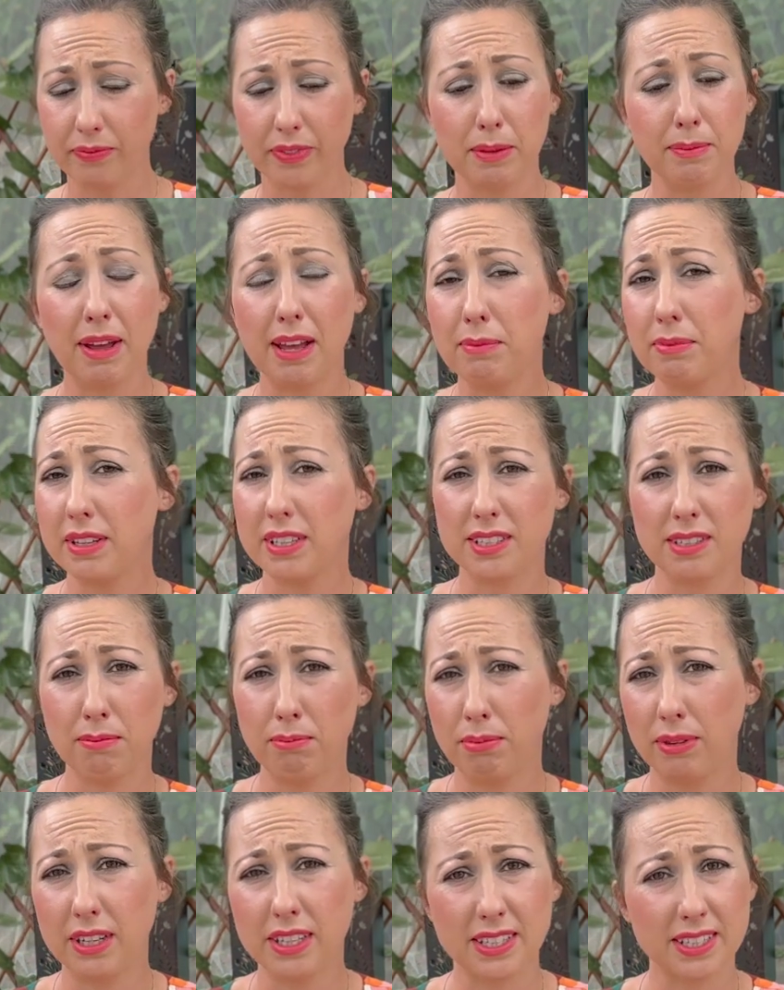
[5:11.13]
Might be as
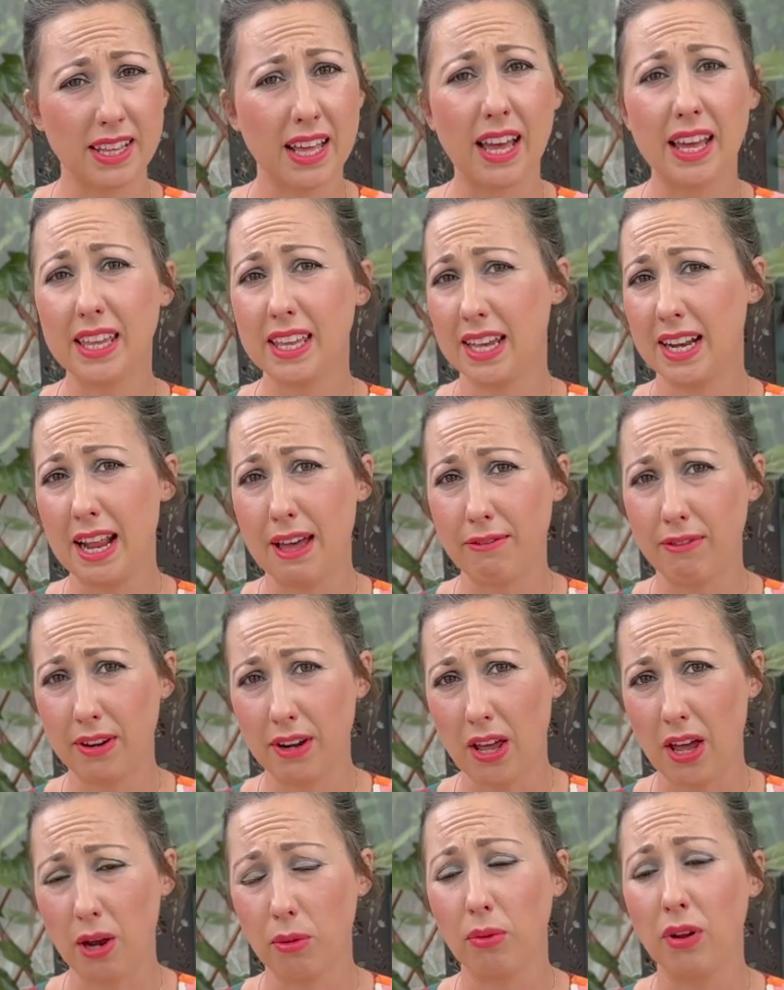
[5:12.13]
simple as that, you never
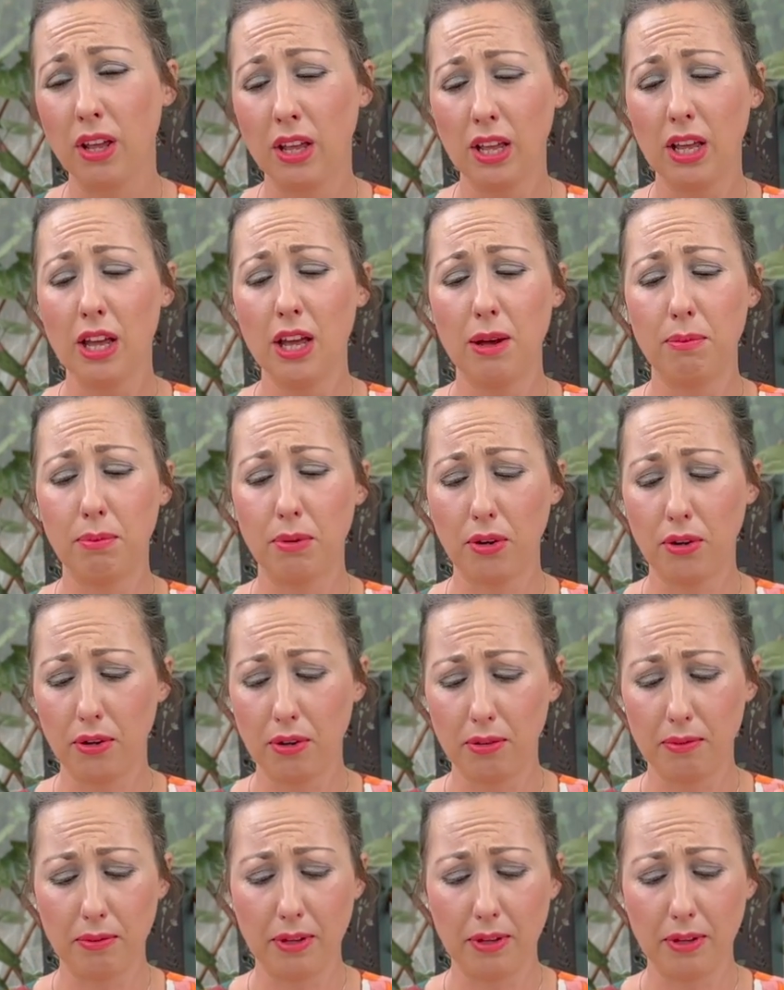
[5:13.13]
know. But